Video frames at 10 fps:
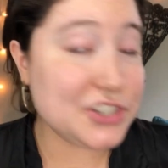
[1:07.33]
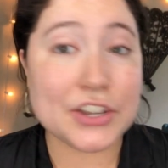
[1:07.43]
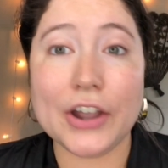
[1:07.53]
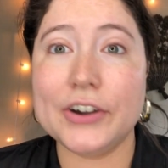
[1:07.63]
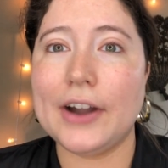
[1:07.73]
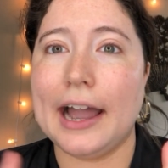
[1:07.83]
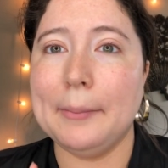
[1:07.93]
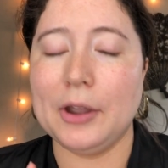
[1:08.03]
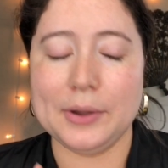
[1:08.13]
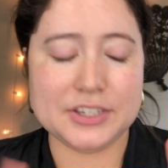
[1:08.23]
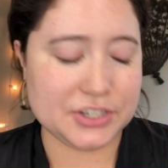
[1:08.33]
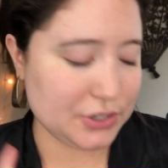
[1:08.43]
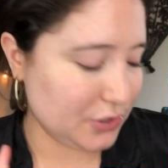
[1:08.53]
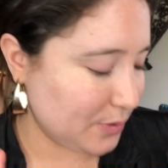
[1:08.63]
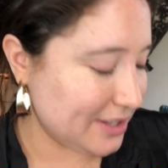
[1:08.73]
So I'm going
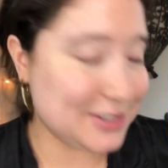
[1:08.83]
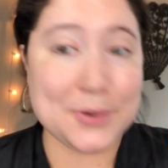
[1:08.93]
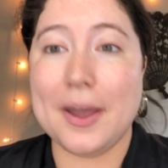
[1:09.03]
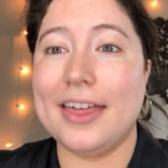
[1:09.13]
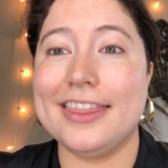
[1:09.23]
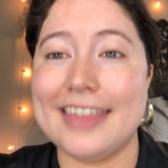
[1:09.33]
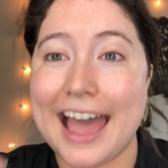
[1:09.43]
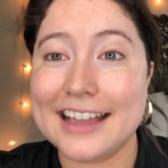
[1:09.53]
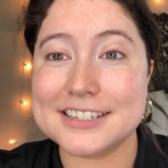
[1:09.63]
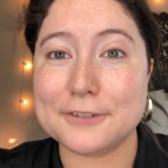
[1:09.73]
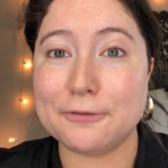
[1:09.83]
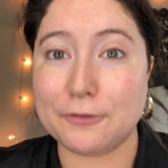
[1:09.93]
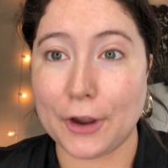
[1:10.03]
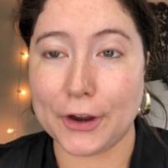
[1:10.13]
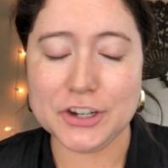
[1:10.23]
to do that
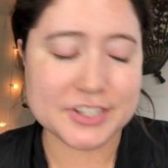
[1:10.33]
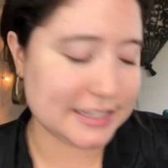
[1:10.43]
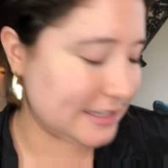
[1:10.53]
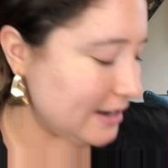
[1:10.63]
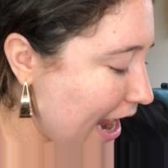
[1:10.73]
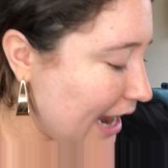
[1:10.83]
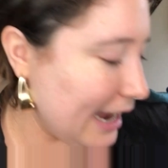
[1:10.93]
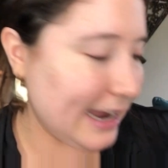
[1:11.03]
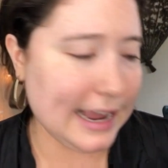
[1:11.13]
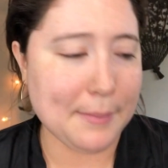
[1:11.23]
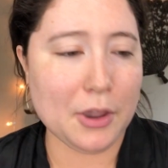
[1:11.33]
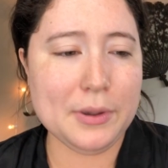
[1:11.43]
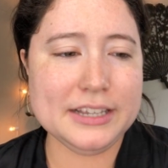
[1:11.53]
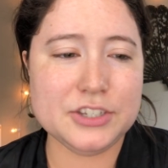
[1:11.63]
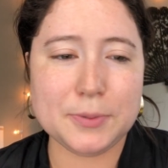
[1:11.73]
first. I am
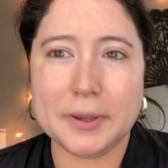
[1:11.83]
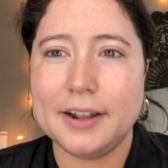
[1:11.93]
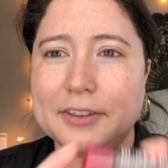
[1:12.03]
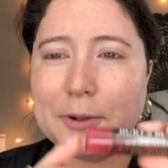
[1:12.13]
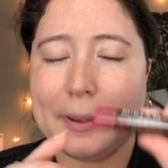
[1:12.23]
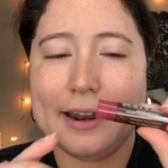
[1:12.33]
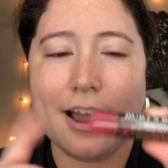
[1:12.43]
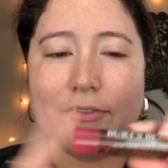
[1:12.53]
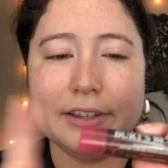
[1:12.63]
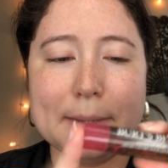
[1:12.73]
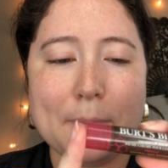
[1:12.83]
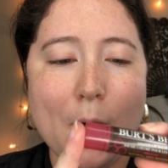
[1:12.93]
going to put a little bit of a lip